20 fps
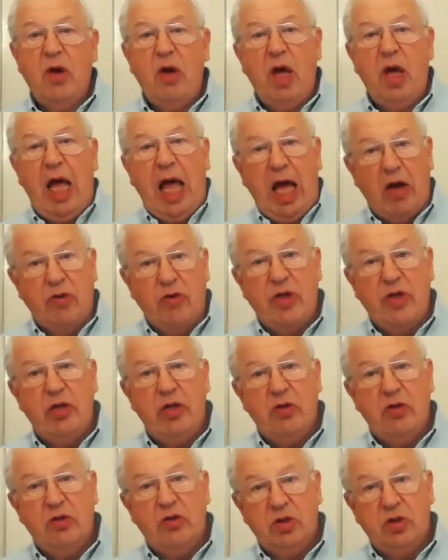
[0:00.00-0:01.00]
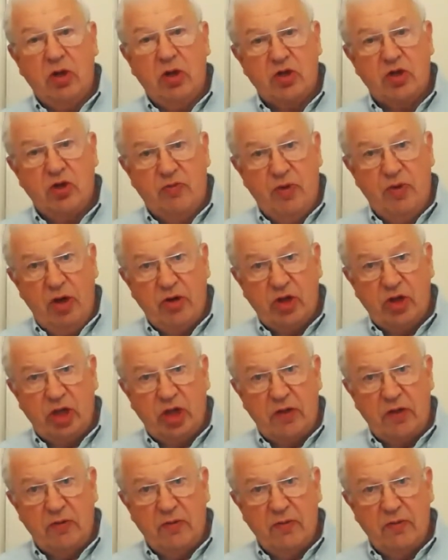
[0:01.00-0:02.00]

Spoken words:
how they're going to approach it.